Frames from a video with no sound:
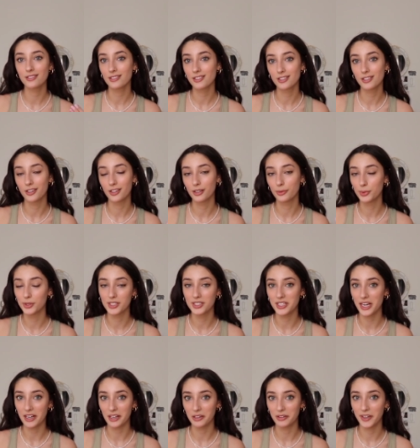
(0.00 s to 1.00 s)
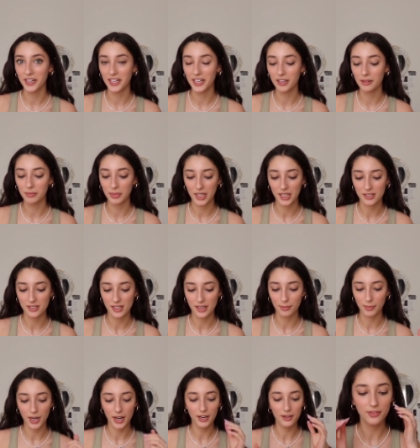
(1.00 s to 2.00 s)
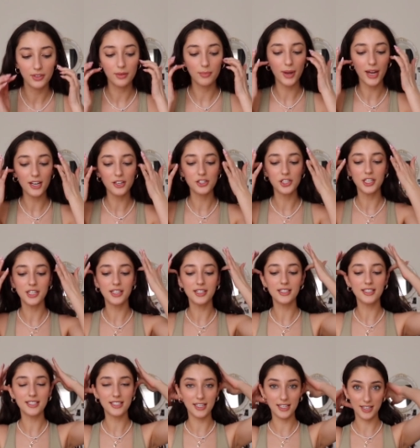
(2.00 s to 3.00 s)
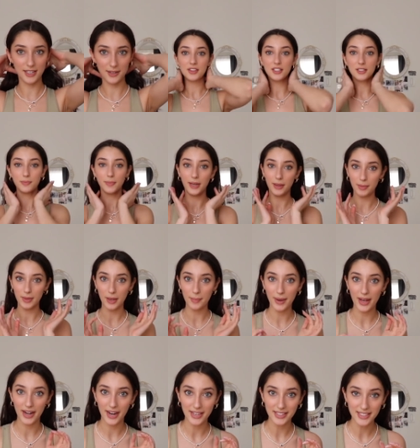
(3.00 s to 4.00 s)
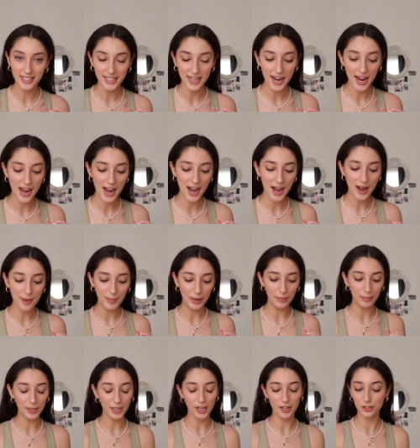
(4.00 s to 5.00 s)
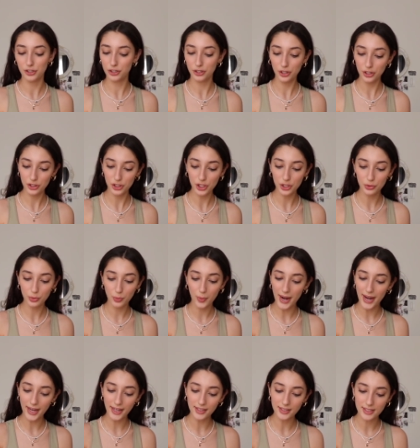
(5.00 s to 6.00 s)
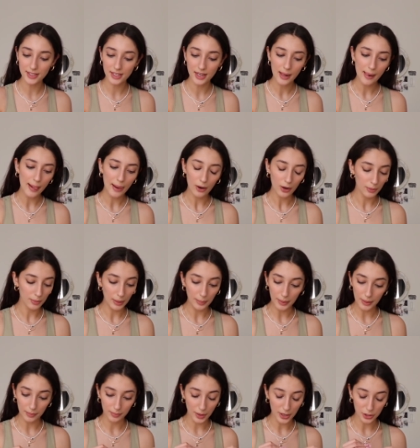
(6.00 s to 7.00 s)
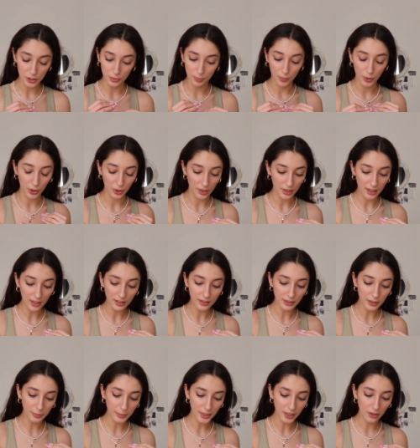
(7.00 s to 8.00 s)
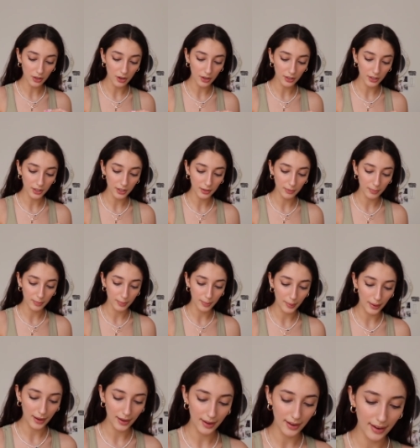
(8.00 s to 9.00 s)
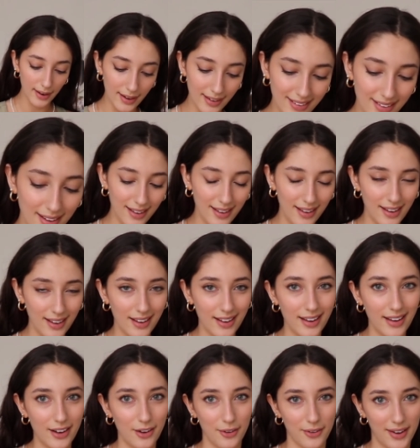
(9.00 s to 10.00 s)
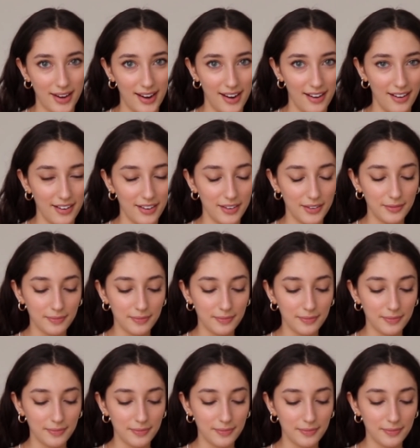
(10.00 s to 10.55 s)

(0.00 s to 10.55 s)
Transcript: started with the decorating because I'm kind of impatient. This may be a bad idea. Maybe I should just wait, or maybe I should put it in a little bit longer, but I don't care.